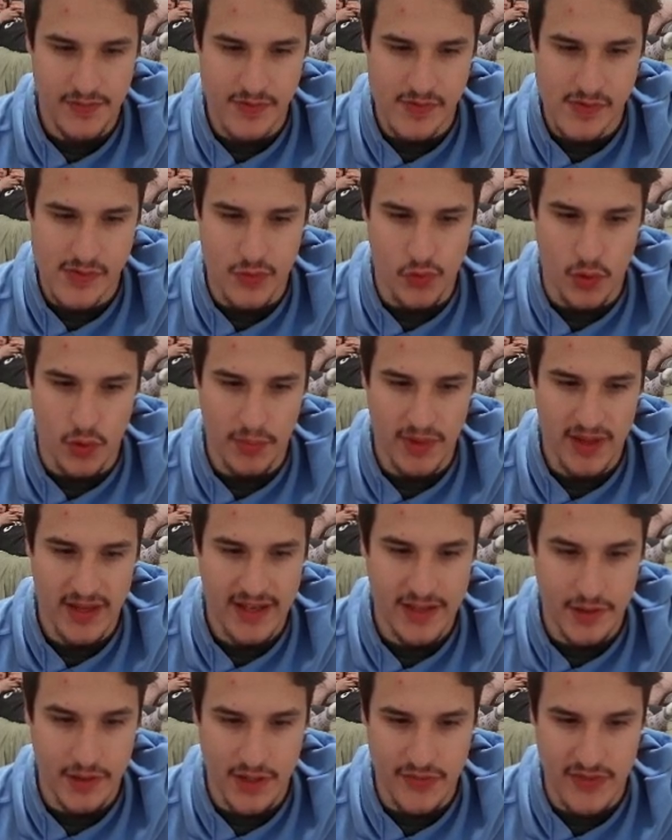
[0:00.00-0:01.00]
Normally I
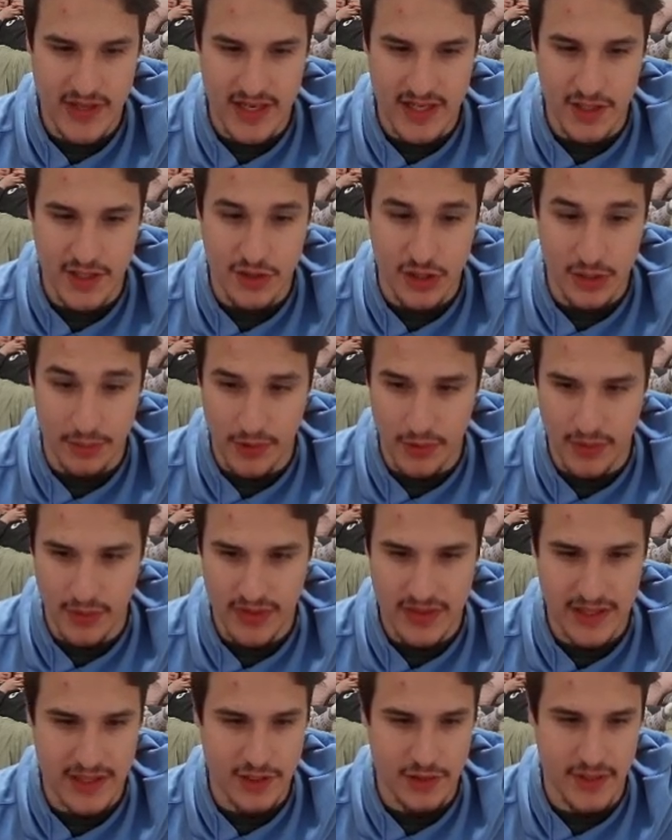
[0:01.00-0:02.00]
don't have any trouble with
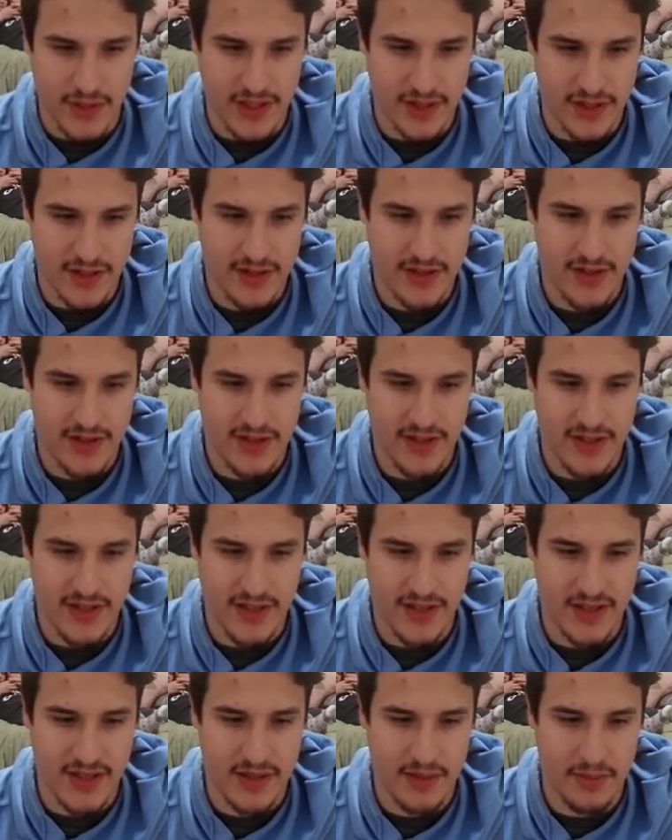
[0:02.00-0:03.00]
that trainer,
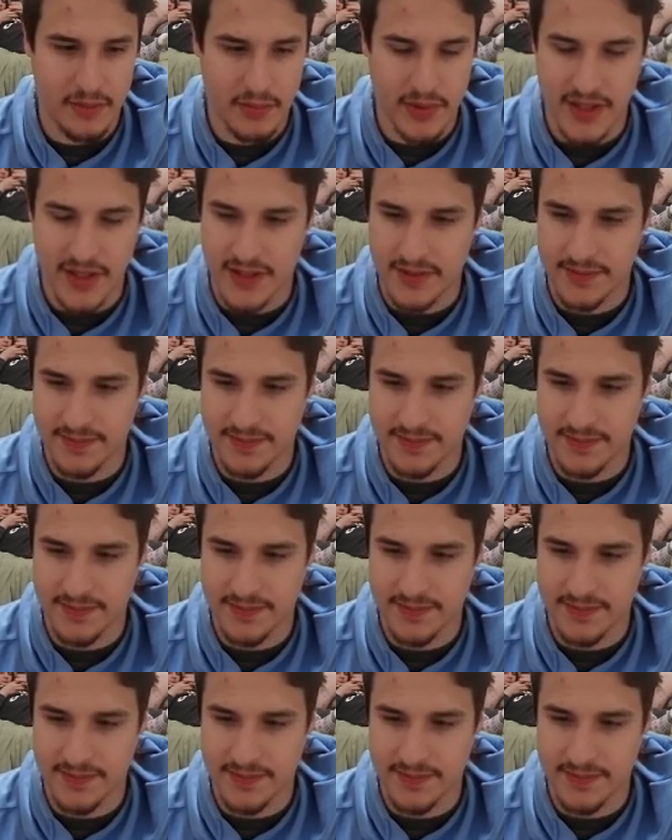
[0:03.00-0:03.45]
but